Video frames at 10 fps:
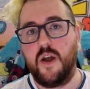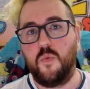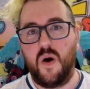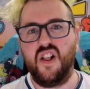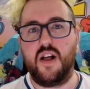
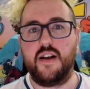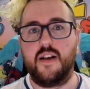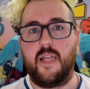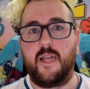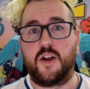Well,
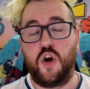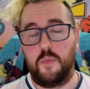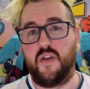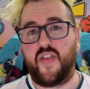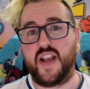a
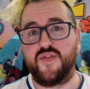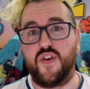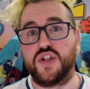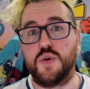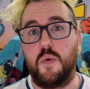couple of things.
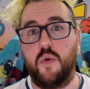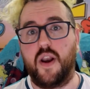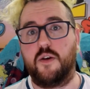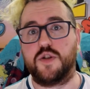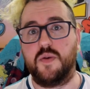First, someone
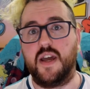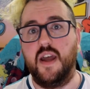pointed out to me